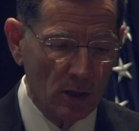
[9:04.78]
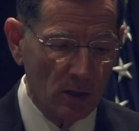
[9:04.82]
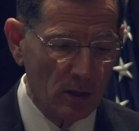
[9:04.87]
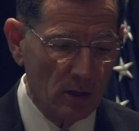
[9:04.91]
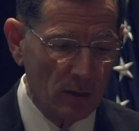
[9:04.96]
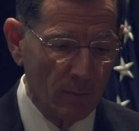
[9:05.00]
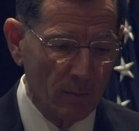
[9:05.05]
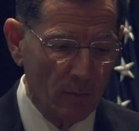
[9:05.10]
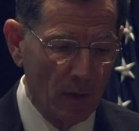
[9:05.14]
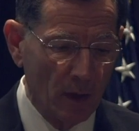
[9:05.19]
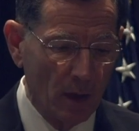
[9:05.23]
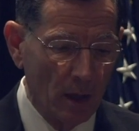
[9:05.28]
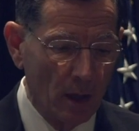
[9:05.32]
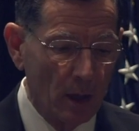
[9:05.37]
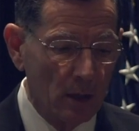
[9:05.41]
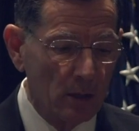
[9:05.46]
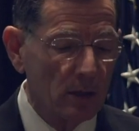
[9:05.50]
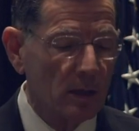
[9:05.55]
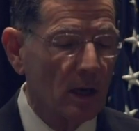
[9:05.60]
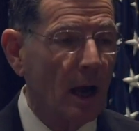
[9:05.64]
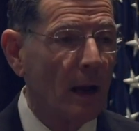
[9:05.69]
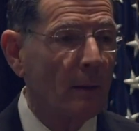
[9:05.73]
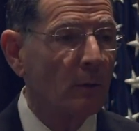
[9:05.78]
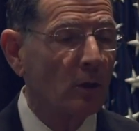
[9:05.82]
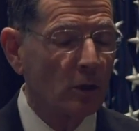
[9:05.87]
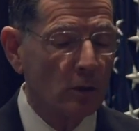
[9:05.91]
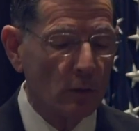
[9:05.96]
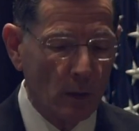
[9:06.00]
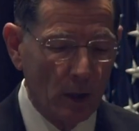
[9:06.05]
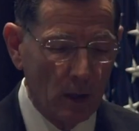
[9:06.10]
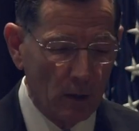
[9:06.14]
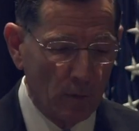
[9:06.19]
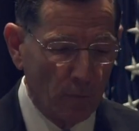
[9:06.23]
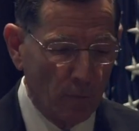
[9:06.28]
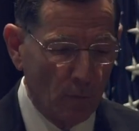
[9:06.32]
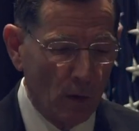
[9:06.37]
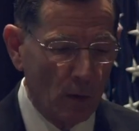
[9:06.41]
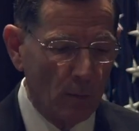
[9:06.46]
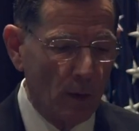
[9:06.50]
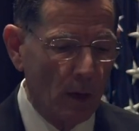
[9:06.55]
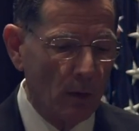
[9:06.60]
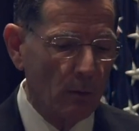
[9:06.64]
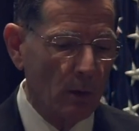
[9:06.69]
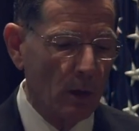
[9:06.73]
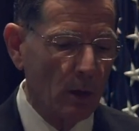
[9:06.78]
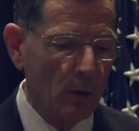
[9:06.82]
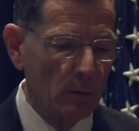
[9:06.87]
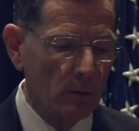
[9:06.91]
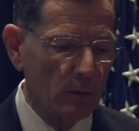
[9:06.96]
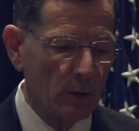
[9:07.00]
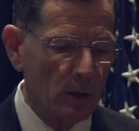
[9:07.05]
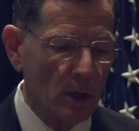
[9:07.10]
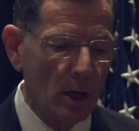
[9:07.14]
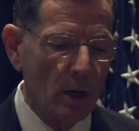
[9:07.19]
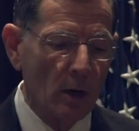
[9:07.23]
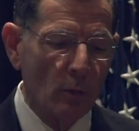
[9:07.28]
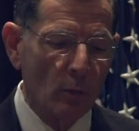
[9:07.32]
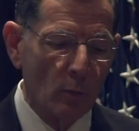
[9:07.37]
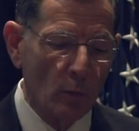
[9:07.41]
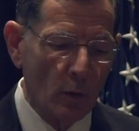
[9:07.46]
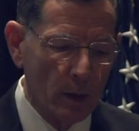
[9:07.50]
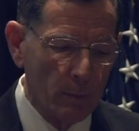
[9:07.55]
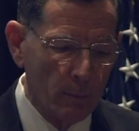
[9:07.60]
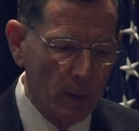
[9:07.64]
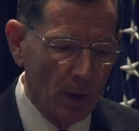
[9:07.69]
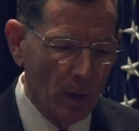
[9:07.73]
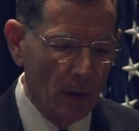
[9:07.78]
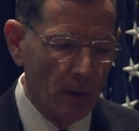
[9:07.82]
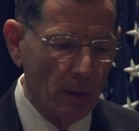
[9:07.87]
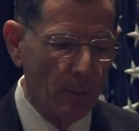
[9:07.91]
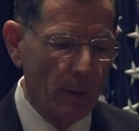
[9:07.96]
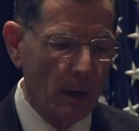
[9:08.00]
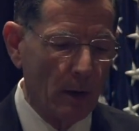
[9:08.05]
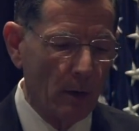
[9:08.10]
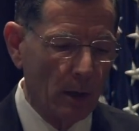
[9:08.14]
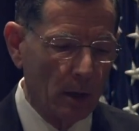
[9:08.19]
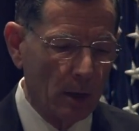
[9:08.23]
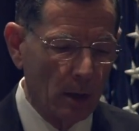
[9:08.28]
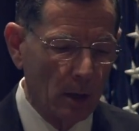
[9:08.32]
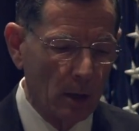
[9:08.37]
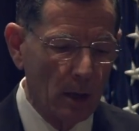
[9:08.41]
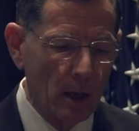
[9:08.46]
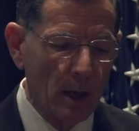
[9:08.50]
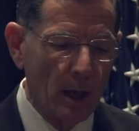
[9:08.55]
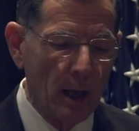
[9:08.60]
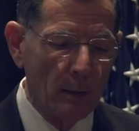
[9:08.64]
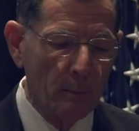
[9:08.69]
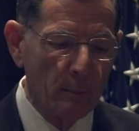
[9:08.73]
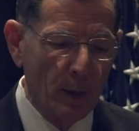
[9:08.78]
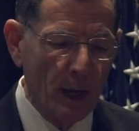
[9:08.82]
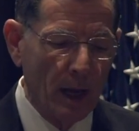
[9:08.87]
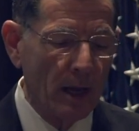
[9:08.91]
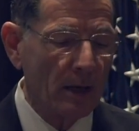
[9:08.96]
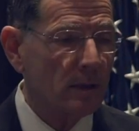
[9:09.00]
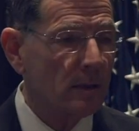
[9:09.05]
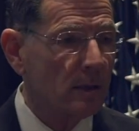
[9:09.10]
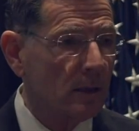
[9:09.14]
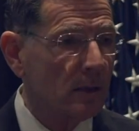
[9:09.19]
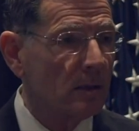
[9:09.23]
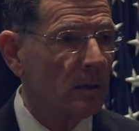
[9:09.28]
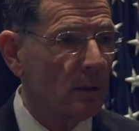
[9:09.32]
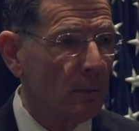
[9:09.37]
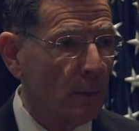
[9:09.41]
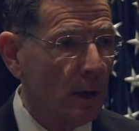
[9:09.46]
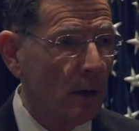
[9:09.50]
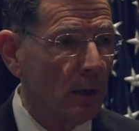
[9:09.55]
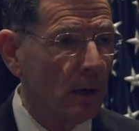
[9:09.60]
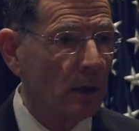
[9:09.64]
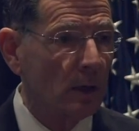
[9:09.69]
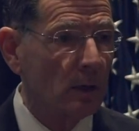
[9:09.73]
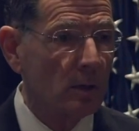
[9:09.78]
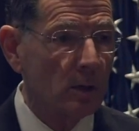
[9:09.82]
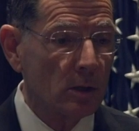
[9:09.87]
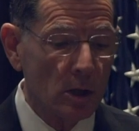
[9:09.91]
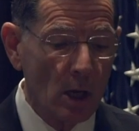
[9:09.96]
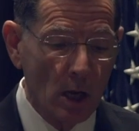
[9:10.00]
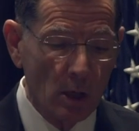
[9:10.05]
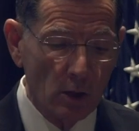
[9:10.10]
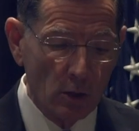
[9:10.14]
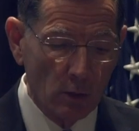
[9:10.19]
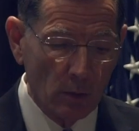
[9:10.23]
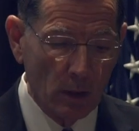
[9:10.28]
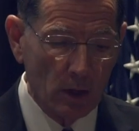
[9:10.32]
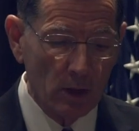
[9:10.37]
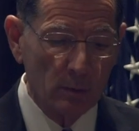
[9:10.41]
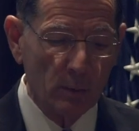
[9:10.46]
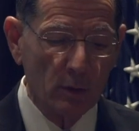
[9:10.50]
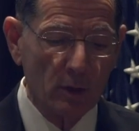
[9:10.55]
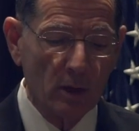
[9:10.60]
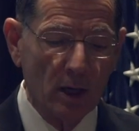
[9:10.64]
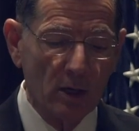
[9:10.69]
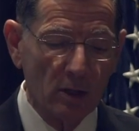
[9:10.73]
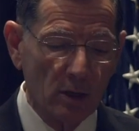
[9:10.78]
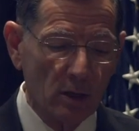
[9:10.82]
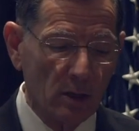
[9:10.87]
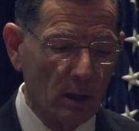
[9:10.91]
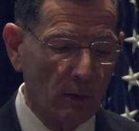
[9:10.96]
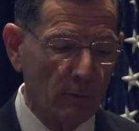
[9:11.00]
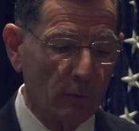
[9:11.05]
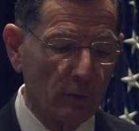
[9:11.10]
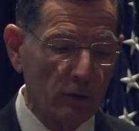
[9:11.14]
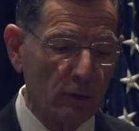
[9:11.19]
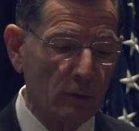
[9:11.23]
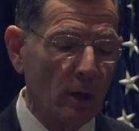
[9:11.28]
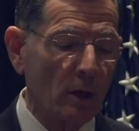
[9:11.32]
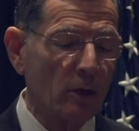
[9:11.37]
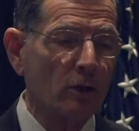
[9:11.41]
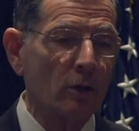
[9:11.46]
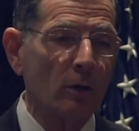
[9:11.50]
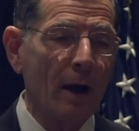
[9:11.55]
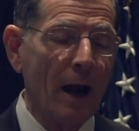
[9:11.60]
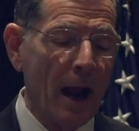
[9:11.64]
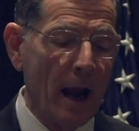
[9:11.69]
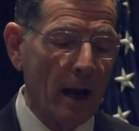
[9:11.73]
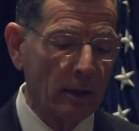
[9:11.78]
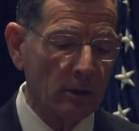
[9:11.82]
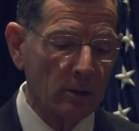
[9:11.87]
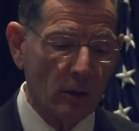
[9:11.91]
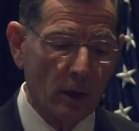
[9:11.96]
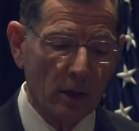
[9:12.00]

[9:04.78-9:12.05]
system. It's time to transform our roads, rebuild America, and pass this Americans Transportation Infrastructure Act.